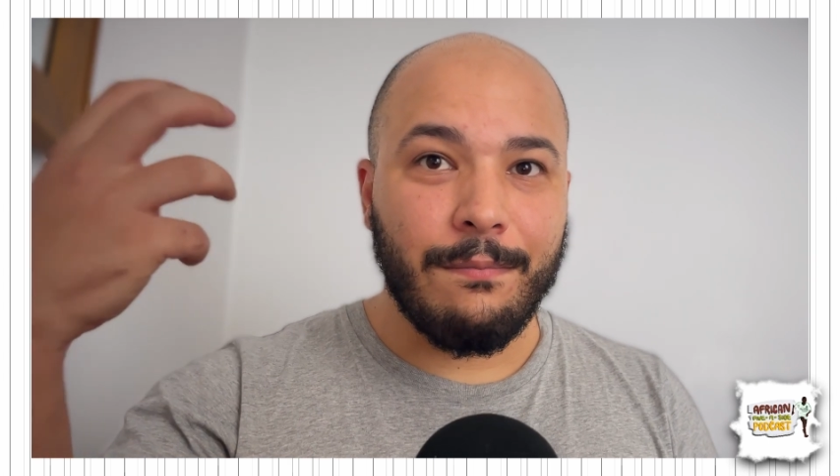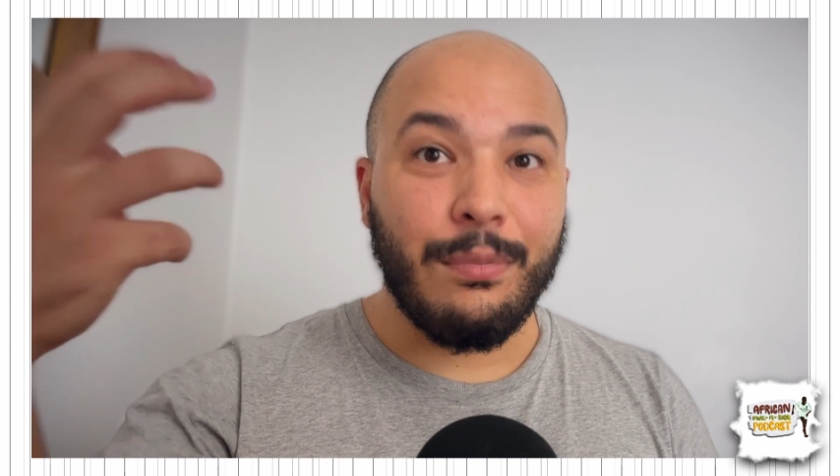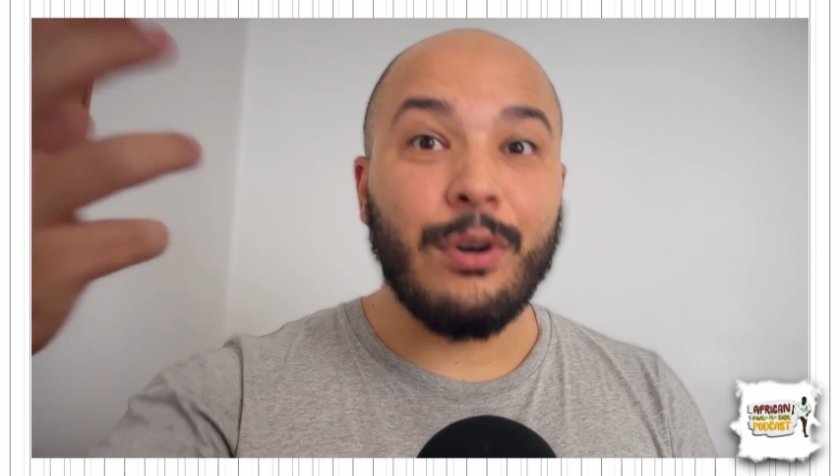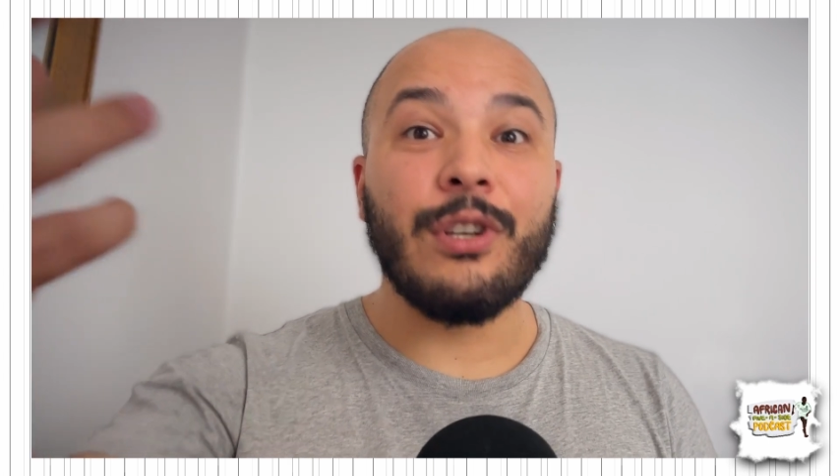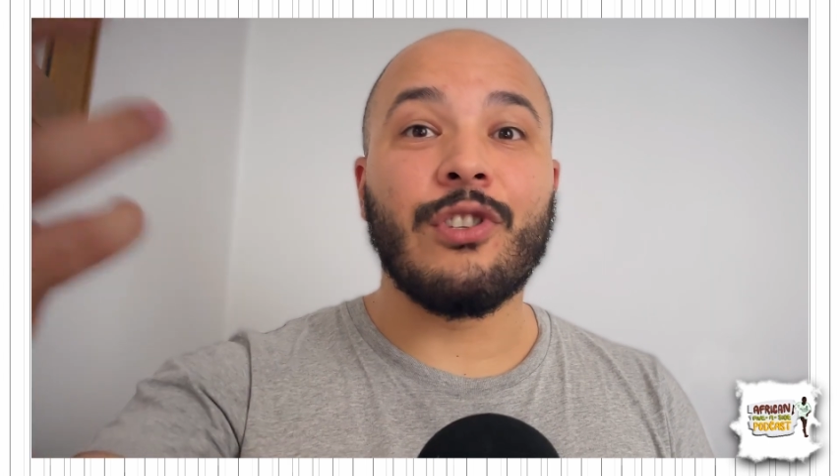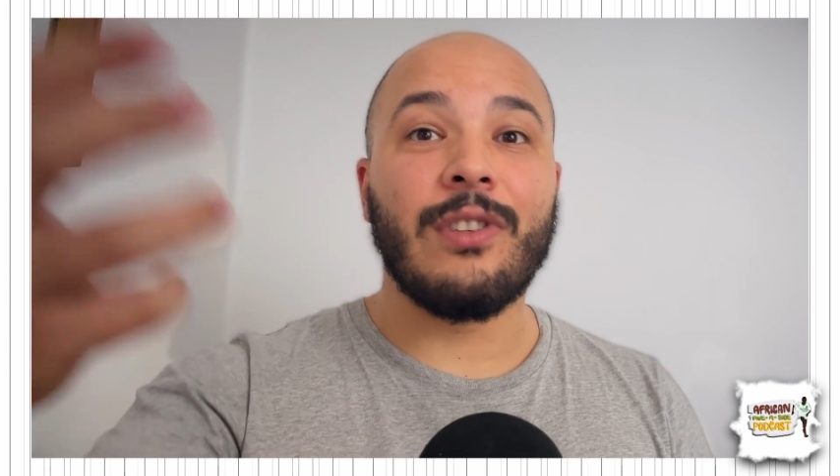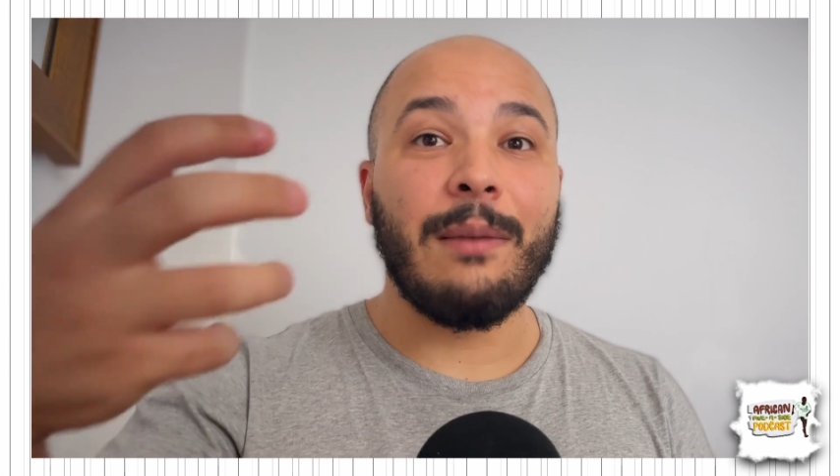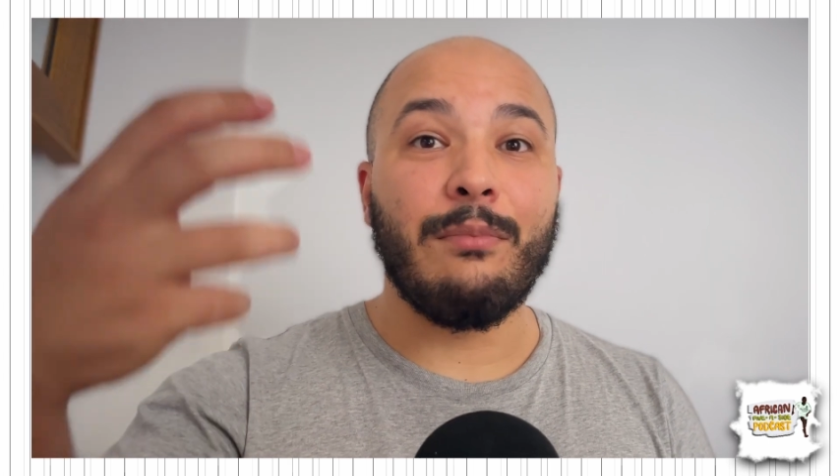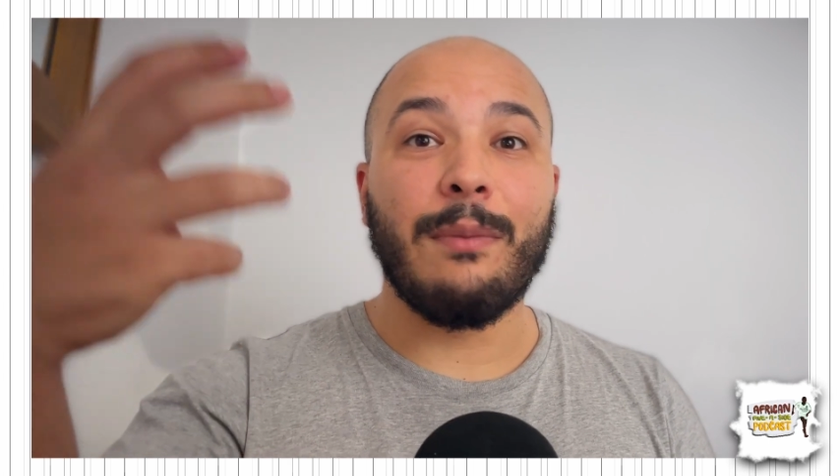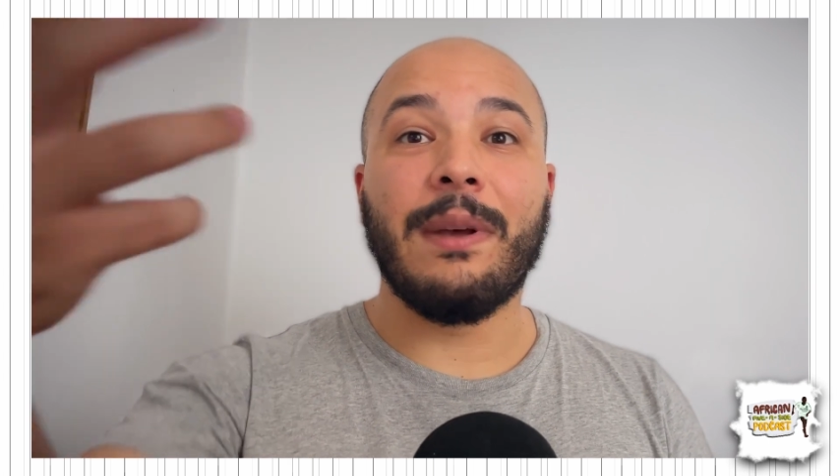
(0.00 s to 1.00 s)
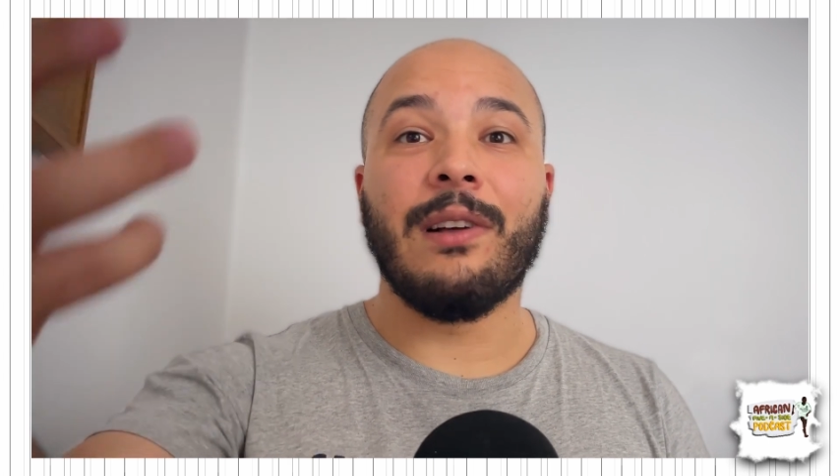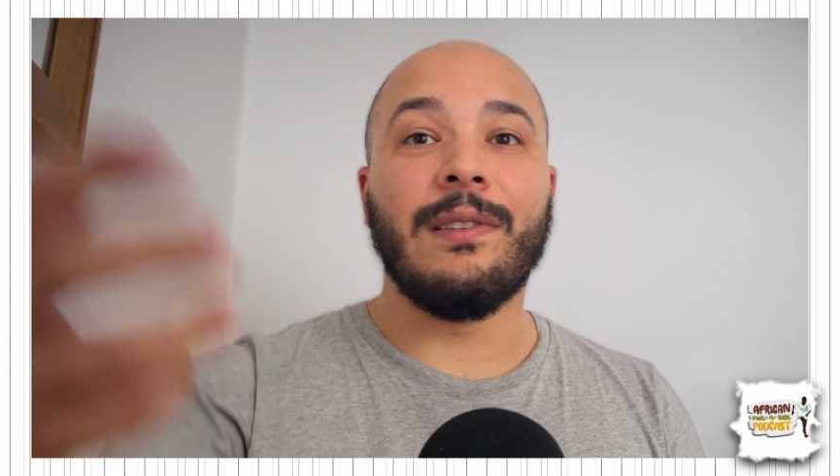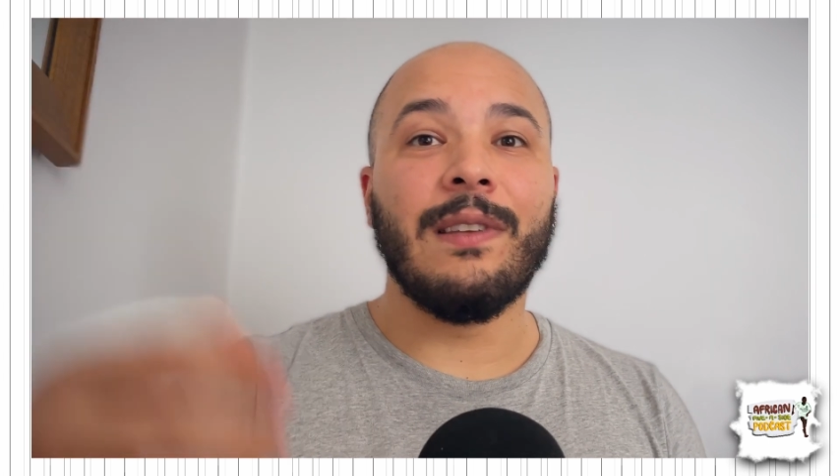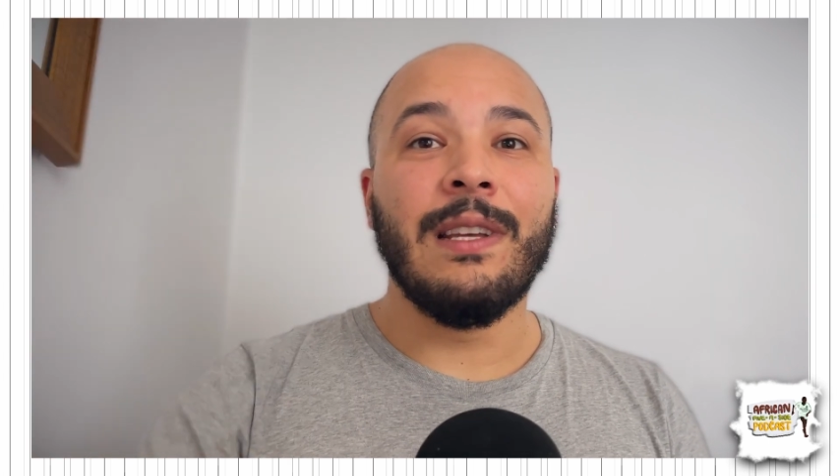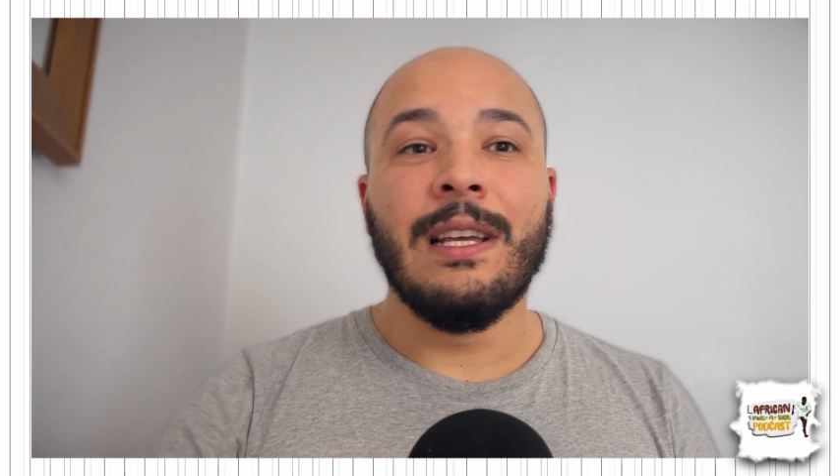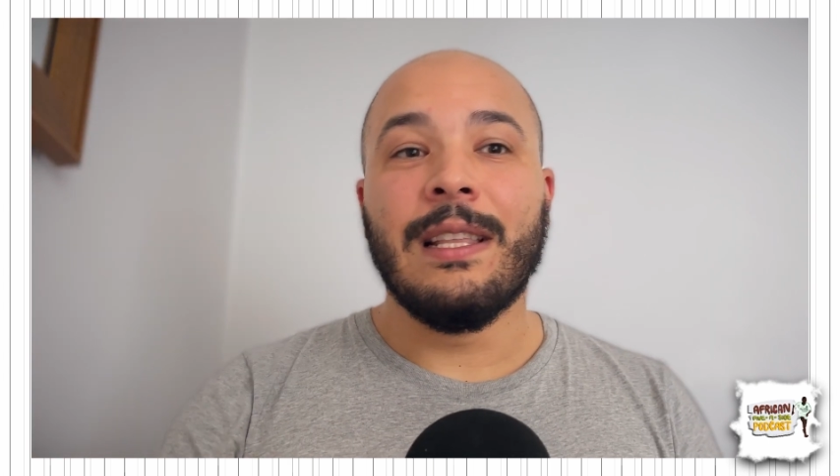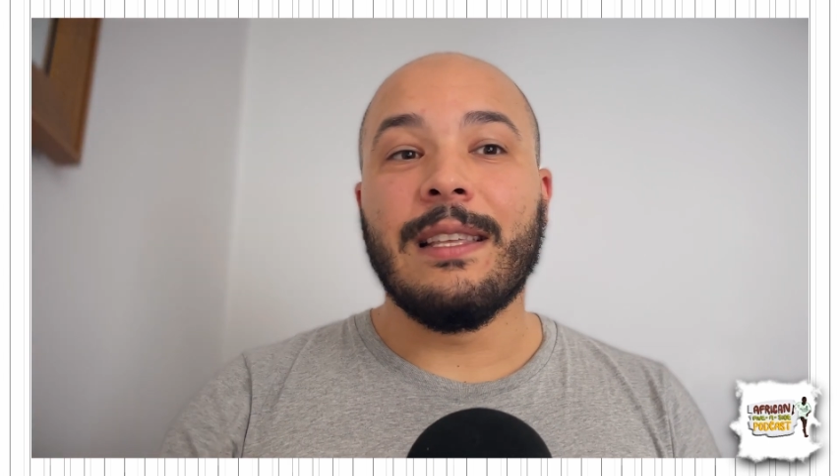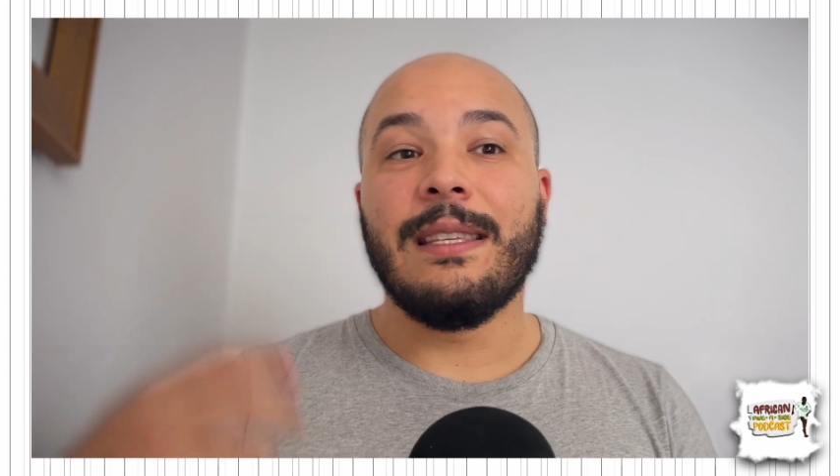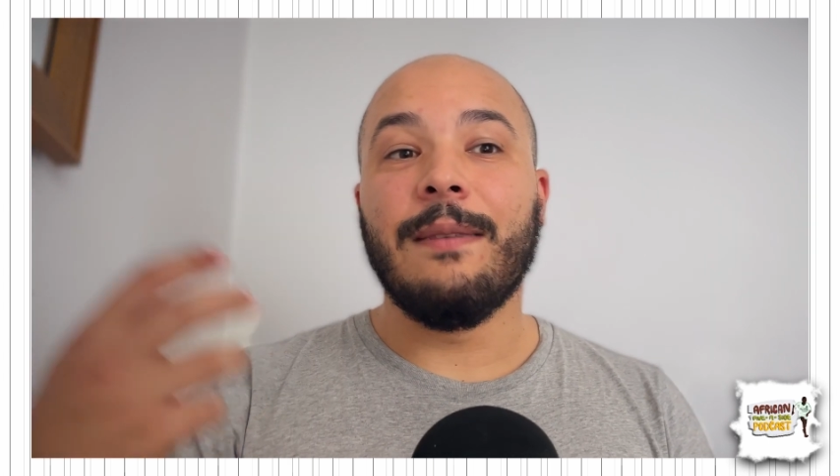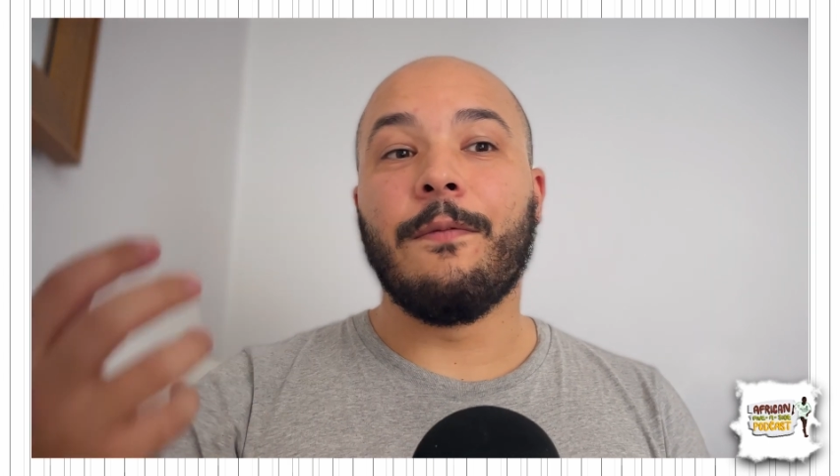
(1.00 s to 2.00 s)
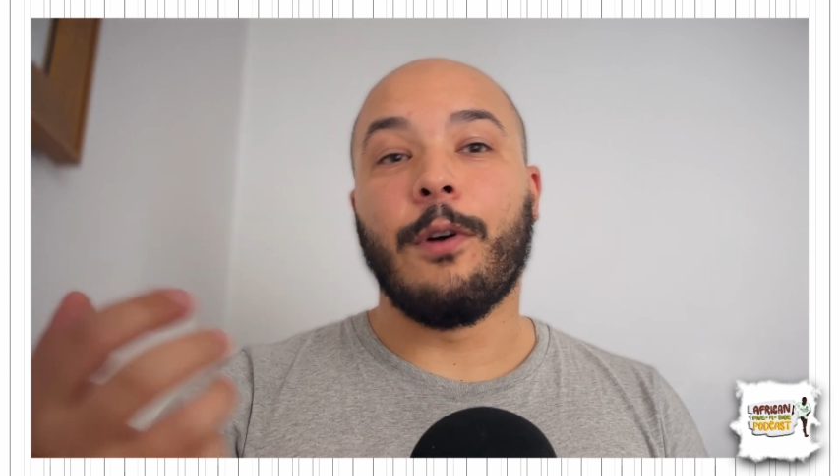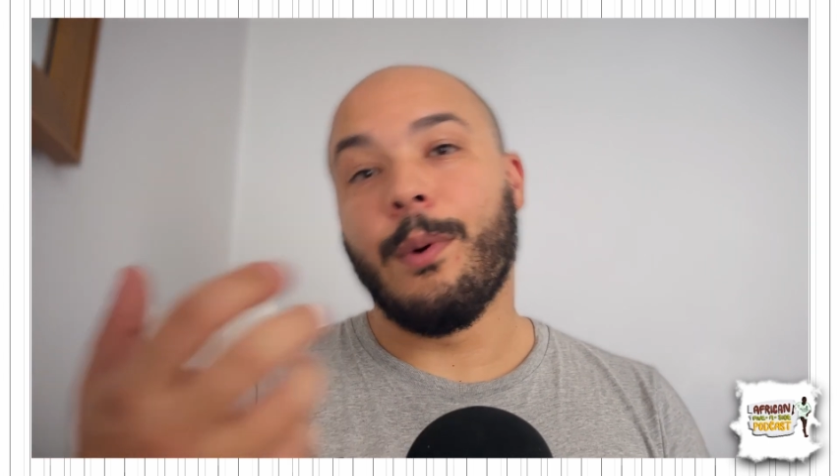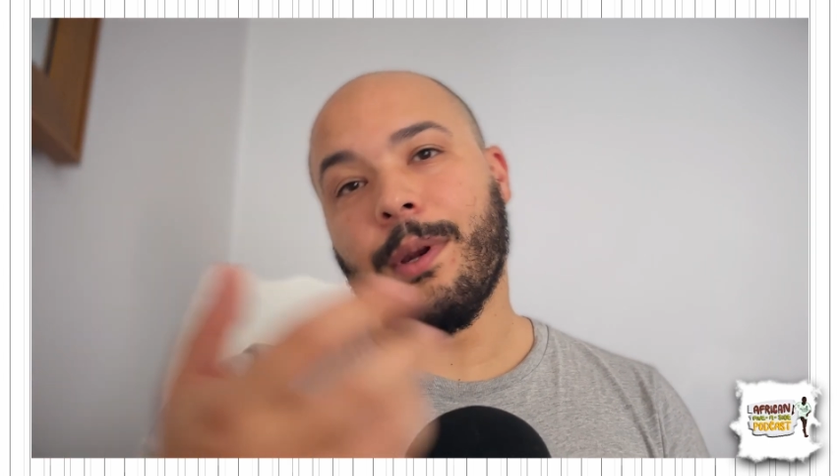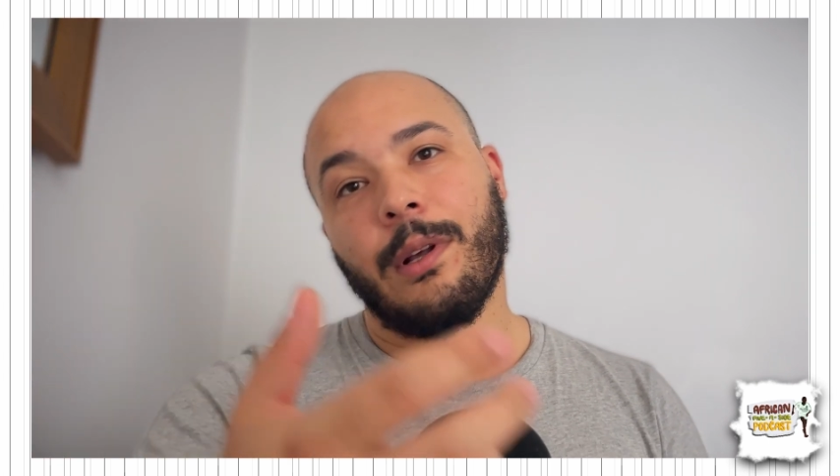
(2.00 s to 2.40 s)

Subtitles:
pushed and propelled the team forward